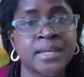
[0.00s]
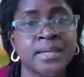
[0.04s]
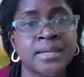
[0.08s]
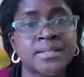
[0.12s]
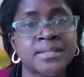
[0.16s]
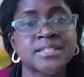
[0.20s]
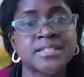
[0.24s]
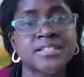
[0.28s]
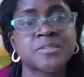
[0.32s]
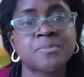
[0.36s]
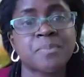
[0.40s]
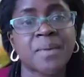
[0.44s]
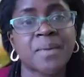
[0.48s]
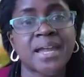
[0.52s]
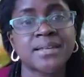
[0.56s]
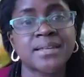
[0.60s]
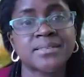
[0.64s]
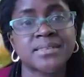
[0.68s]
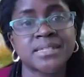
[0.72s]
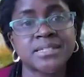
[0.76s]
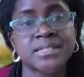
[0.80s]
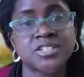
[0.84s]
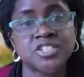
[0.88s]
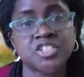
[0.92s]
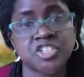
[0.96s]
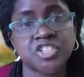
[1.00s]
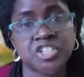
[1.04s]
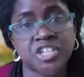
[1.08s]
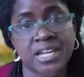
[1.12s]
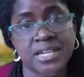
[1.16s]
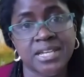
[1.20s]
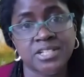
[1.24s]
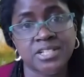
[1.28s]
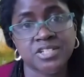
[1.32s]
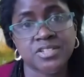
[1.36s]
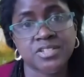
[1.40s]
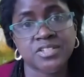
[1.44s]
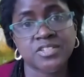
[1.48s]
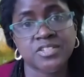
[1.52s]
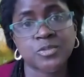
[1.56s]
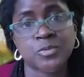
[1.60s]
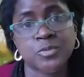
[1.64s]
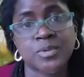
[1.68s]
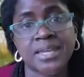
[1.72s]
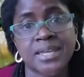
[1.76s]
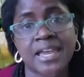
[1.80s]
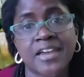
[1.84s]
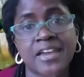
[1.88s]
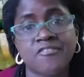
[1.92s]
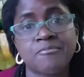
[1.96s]
Despite these changes, we
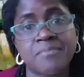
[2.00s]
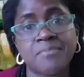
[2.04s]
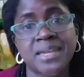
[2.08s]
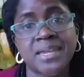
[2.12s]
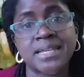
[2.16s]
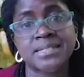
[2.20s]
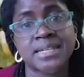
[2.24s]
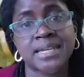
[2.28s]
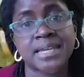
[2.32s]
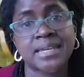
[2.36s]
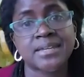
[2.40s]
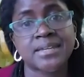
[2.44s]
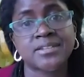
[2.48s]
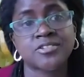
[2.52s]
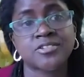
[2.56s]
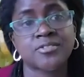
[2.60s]
have maintained